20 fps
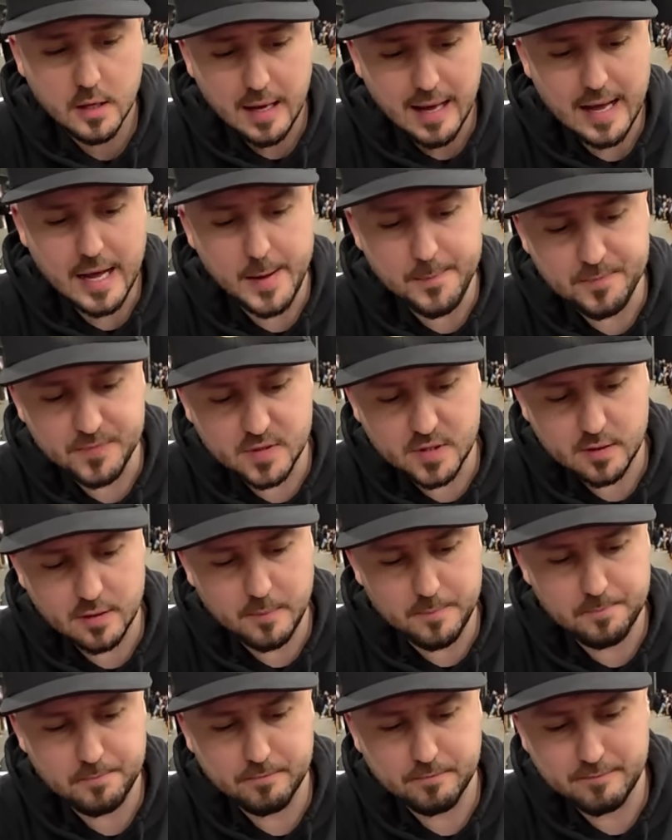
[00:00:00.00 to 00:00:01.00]
And
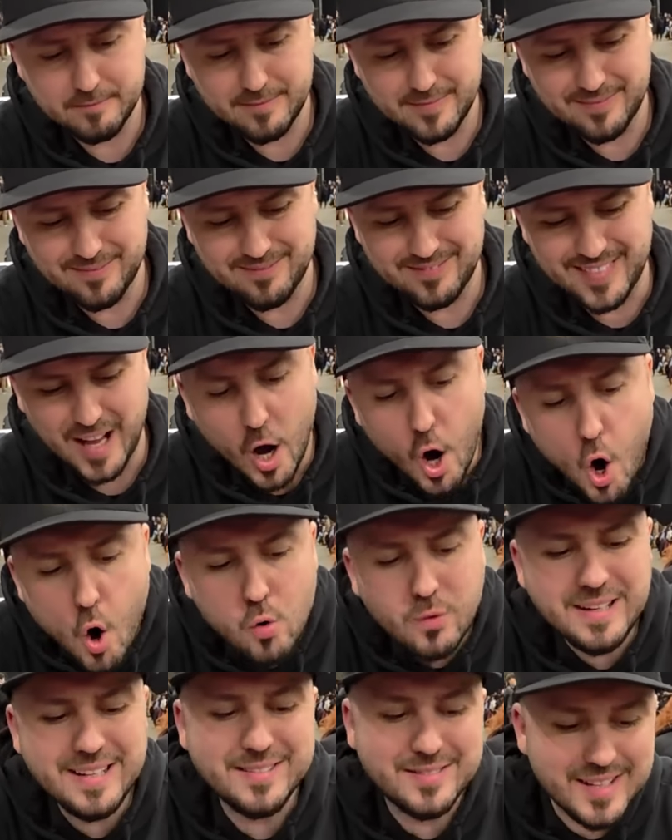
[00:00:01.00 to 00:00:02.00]
the
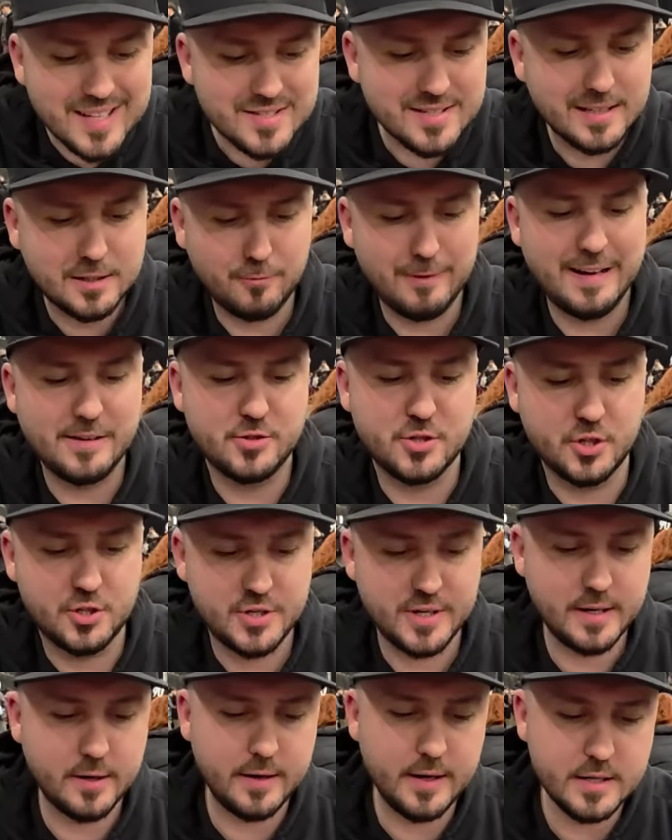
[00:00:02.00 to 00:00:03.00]
only disadvantage
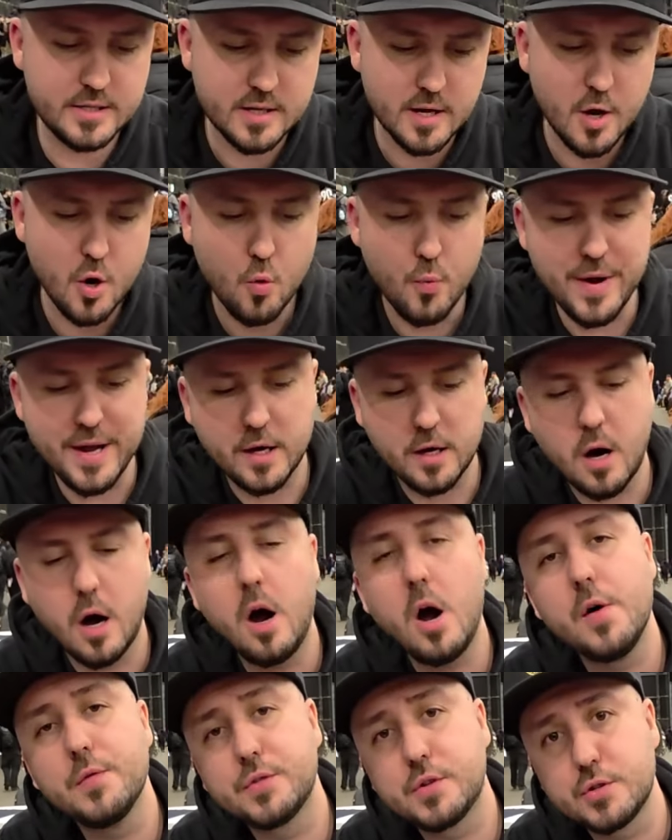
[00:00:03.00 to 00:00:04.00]
here is we
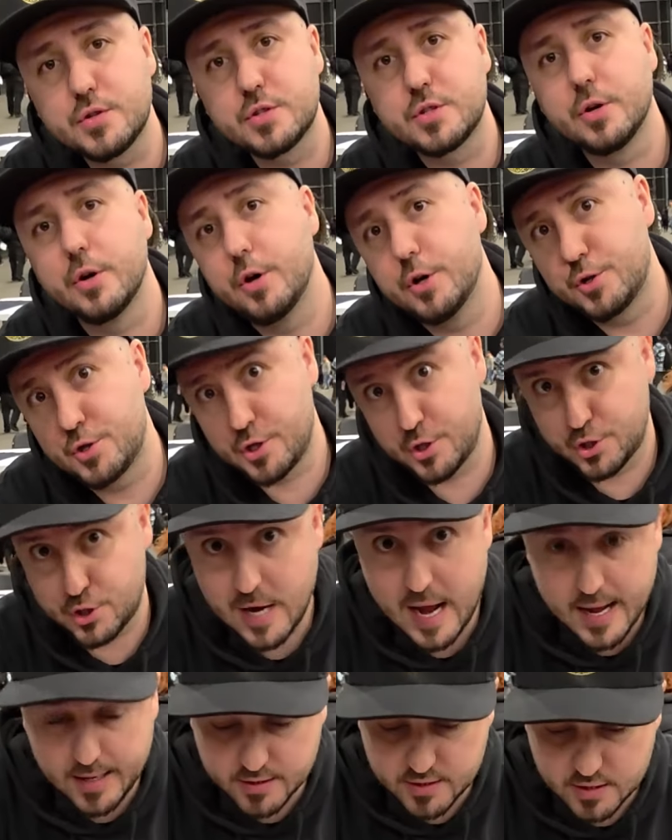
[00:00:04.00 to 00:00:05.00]
can't search
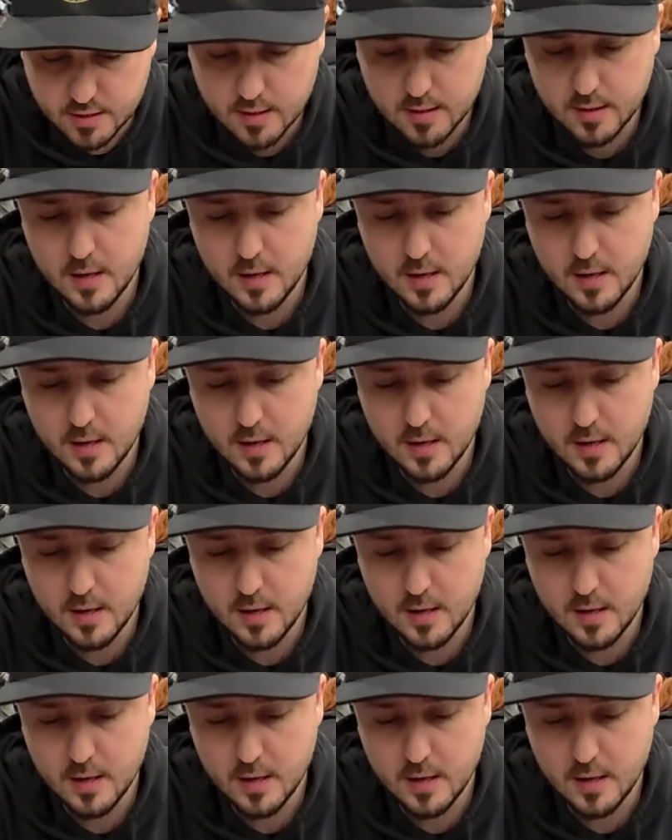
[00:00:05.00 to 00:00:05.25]
Shanks.